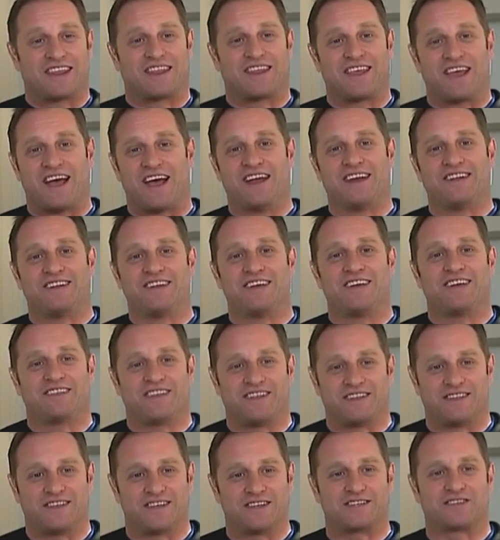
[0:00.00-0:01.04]
the idea
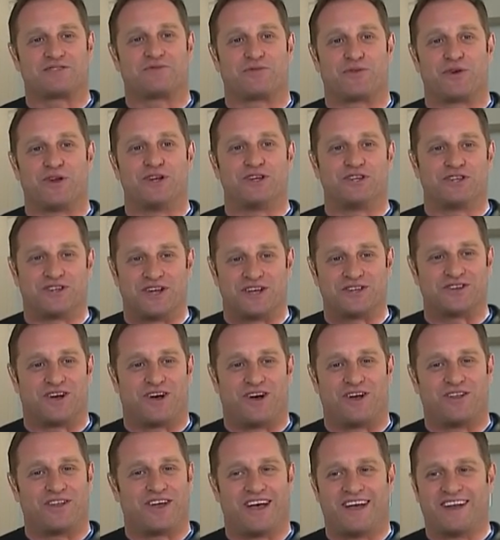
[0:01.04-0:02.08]
that this fridge does
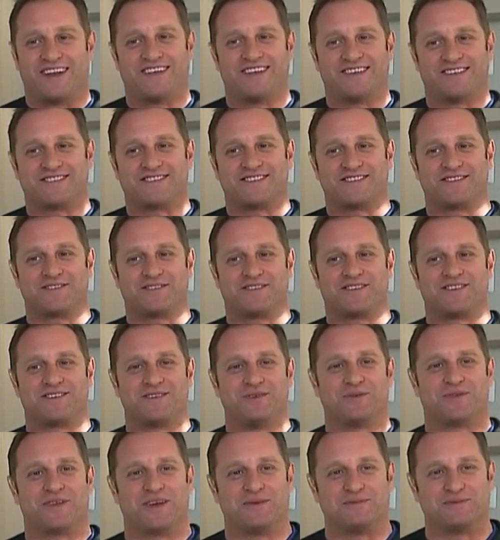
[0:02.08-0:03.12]
all that is two
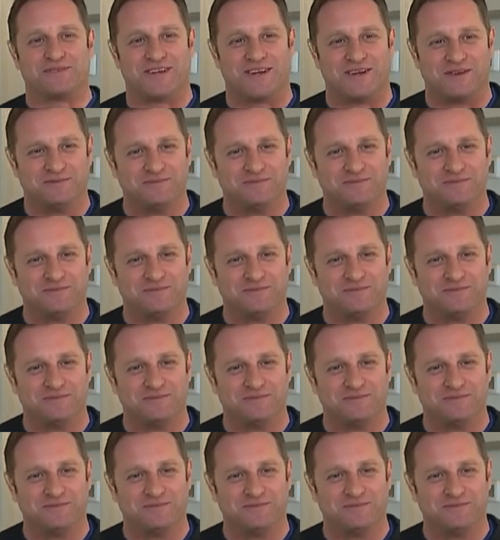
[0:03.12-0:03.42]
thumbs up.